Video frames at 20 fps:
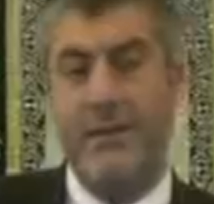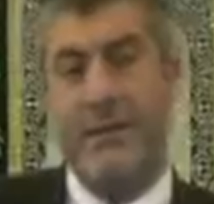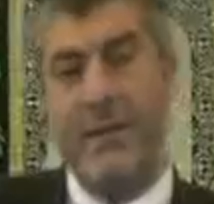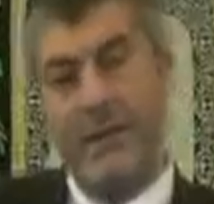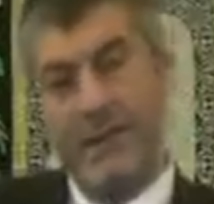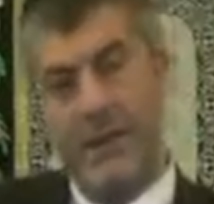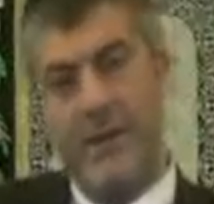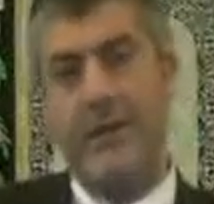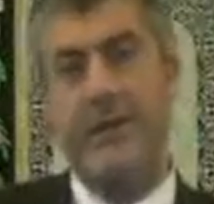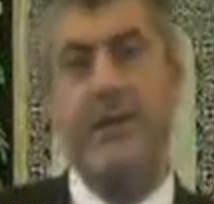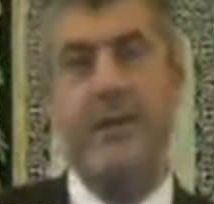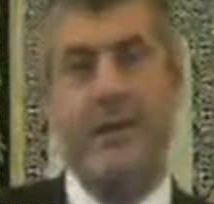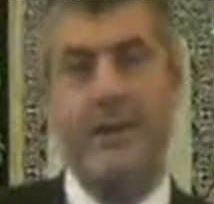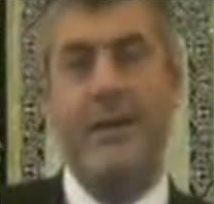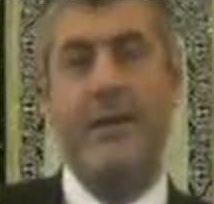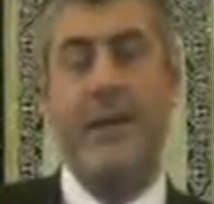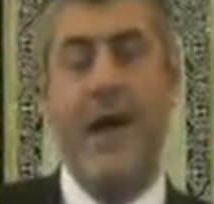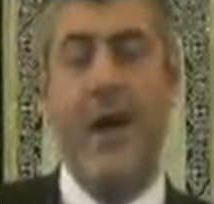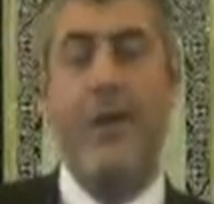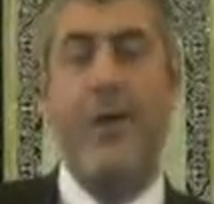and then
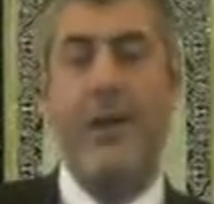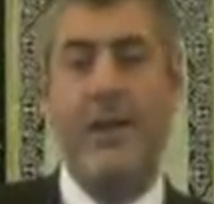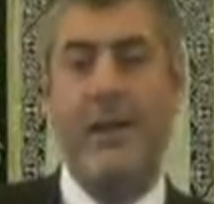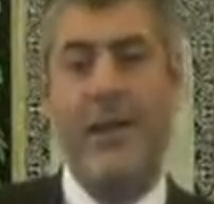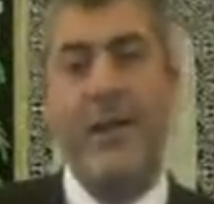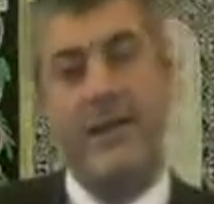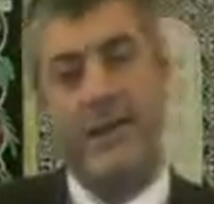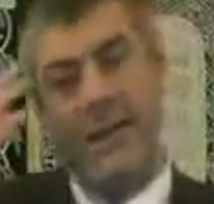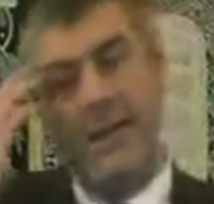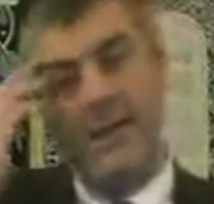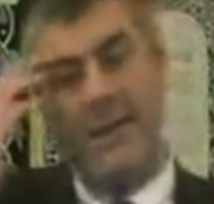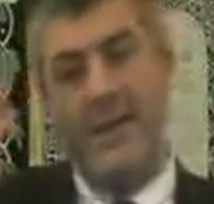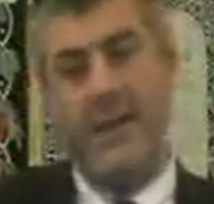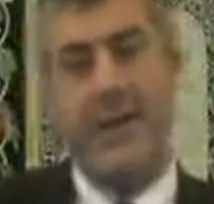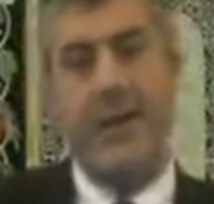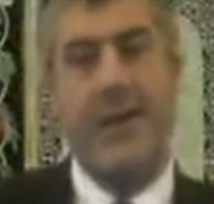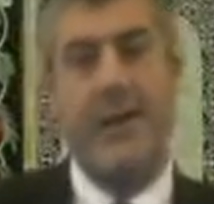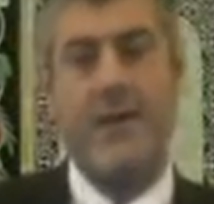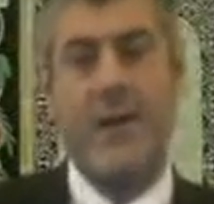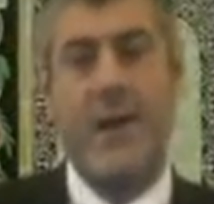an hour later they
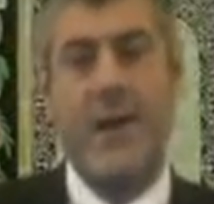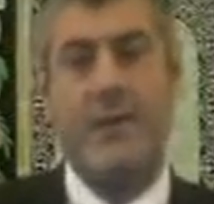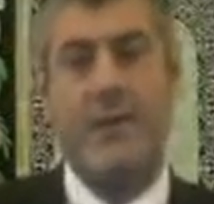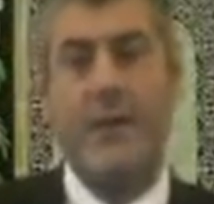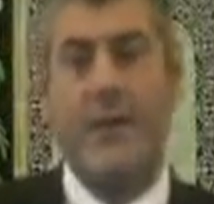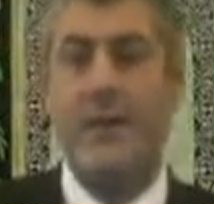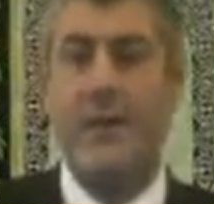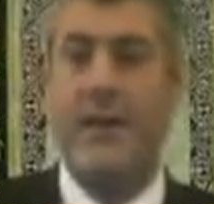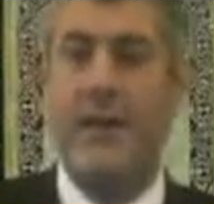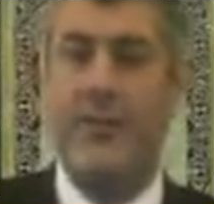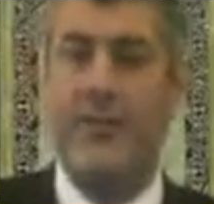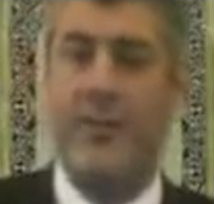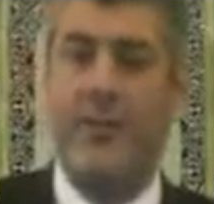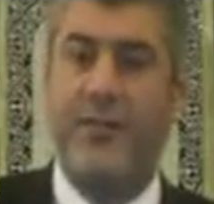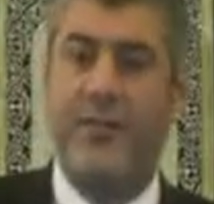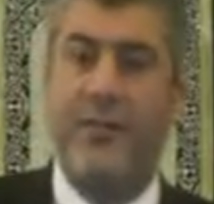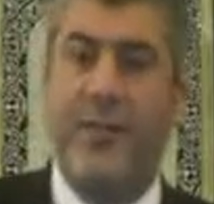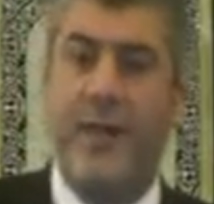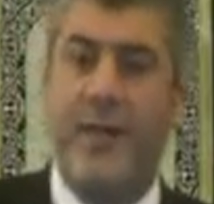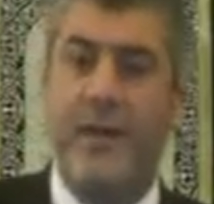regret, what did I
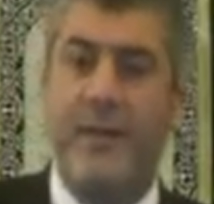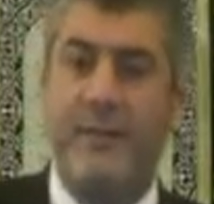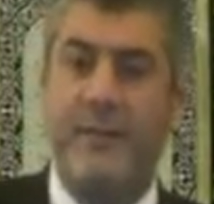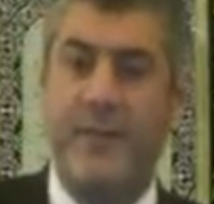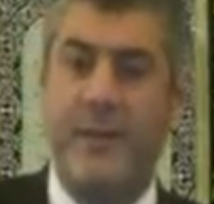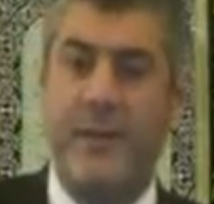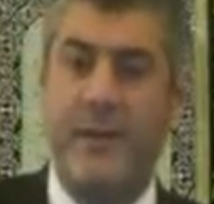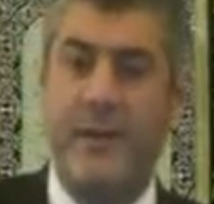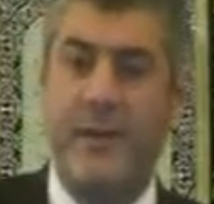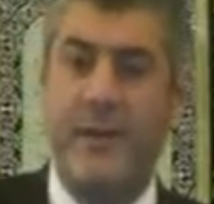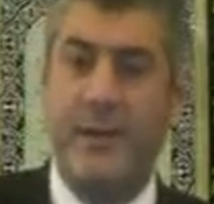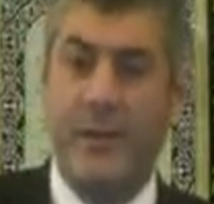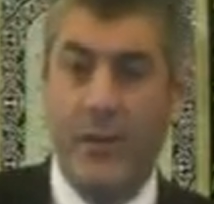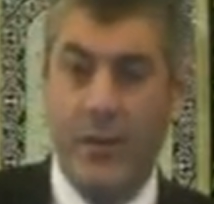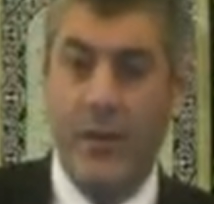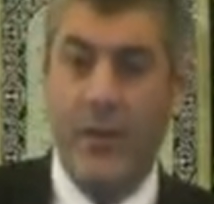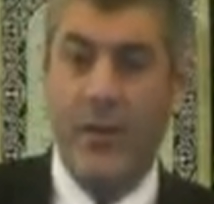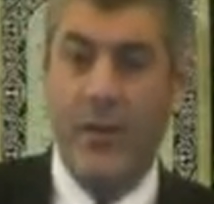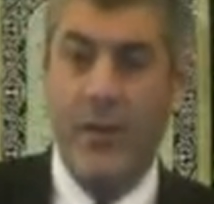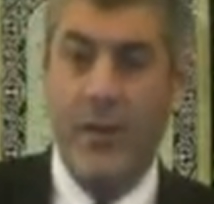just say? You
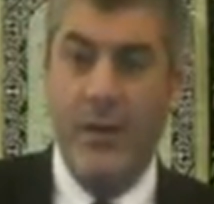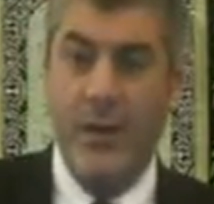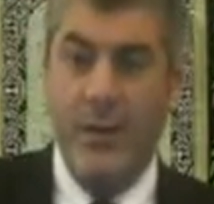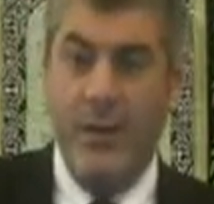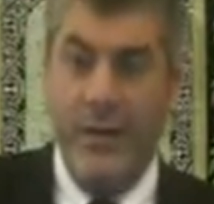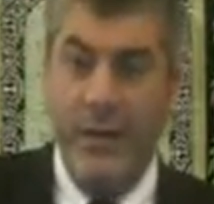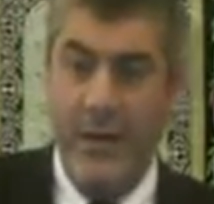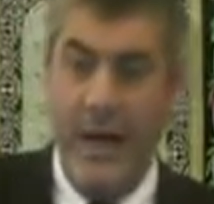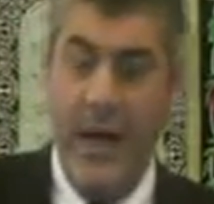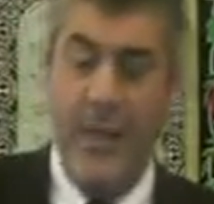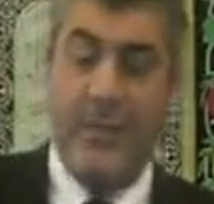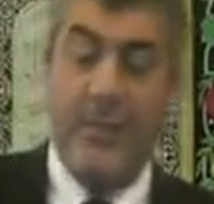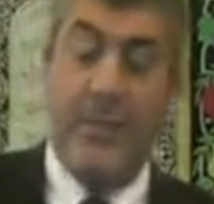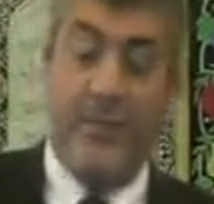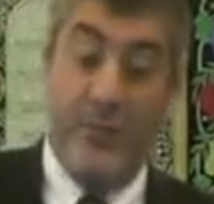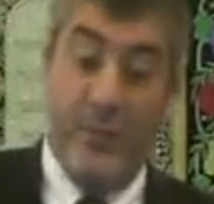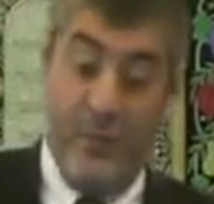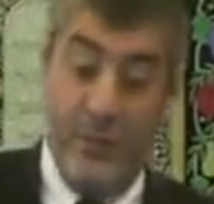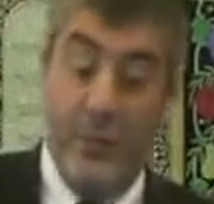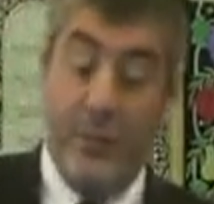know, it
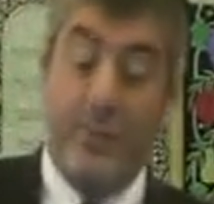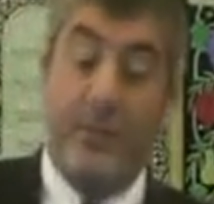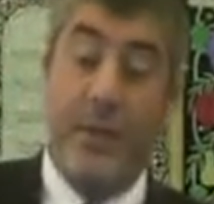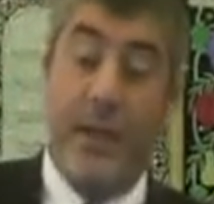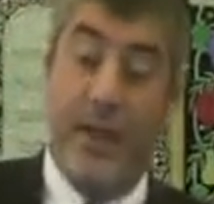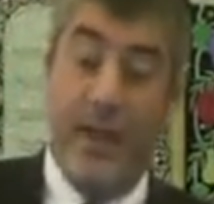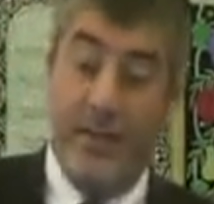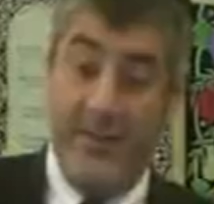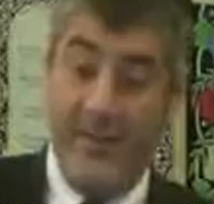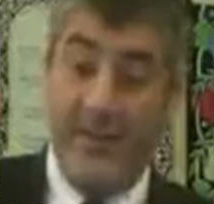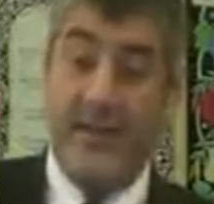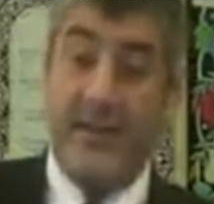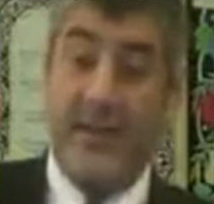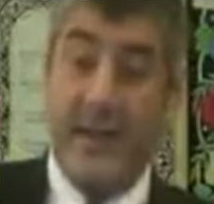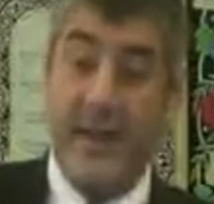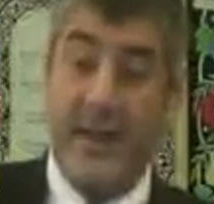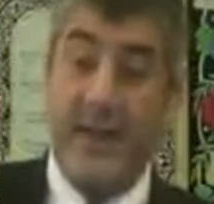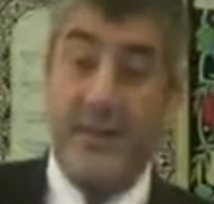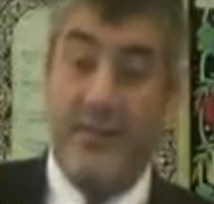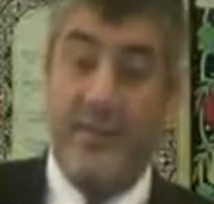happens between parents and
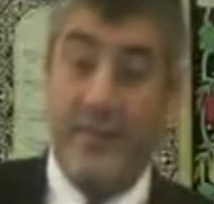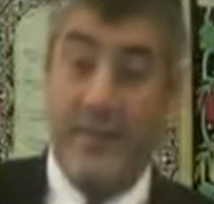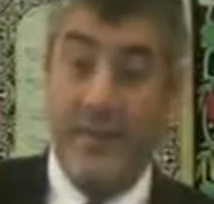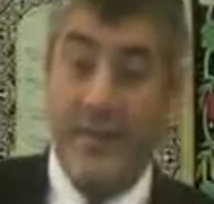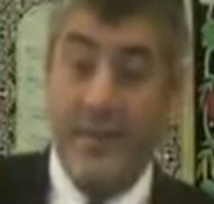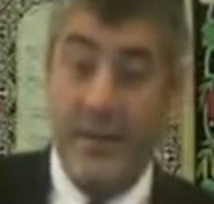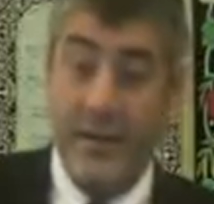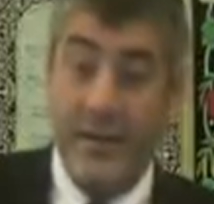kids.